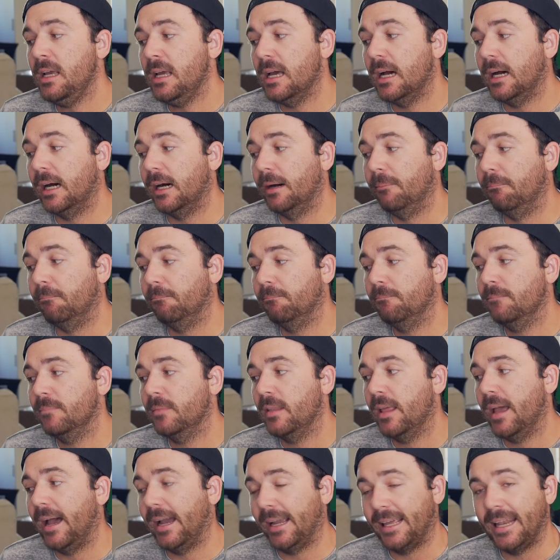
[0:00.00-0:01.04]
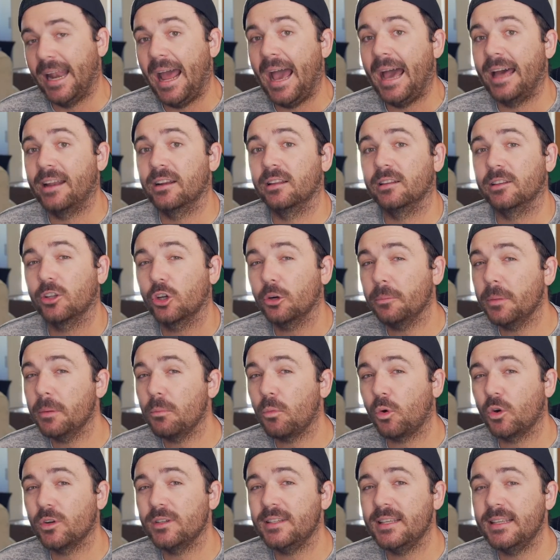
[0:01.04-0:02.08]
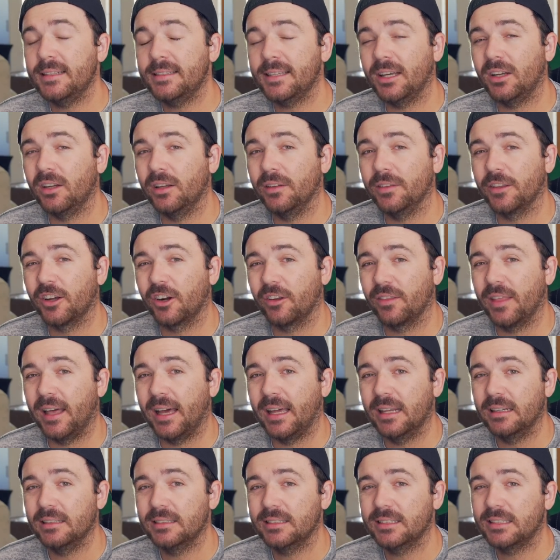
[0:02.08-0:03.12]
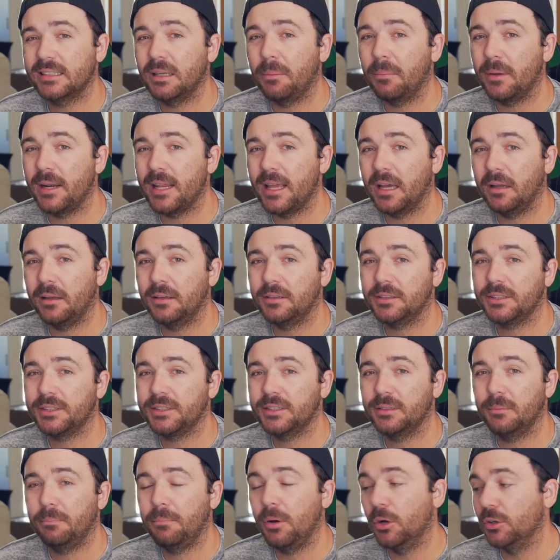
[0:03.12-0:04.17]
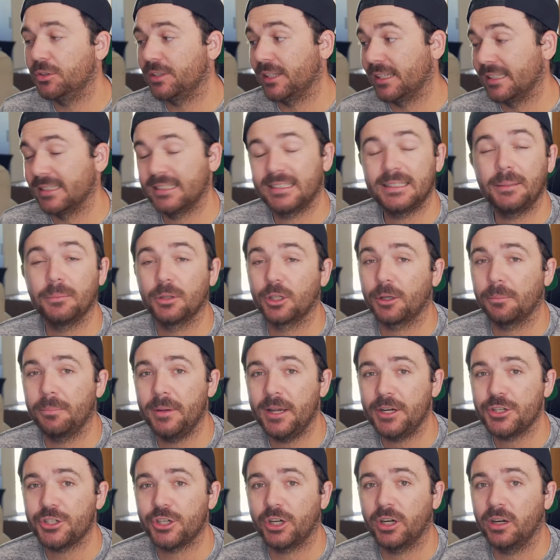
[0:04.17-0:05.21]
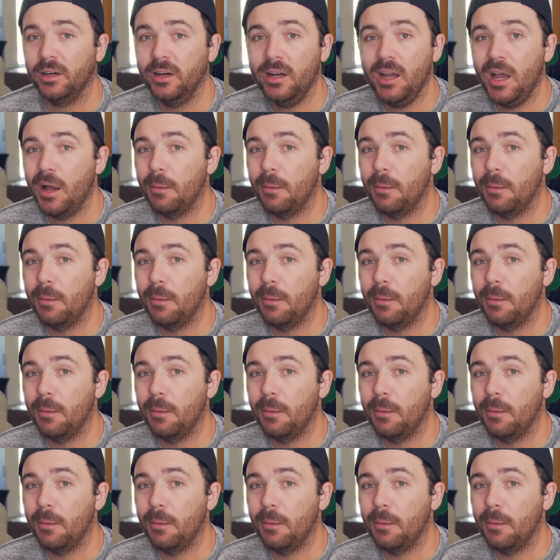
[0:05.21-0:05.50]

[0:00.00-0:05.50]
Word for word: um, I can add a little bit more detail in there that somebody else posting a similar picture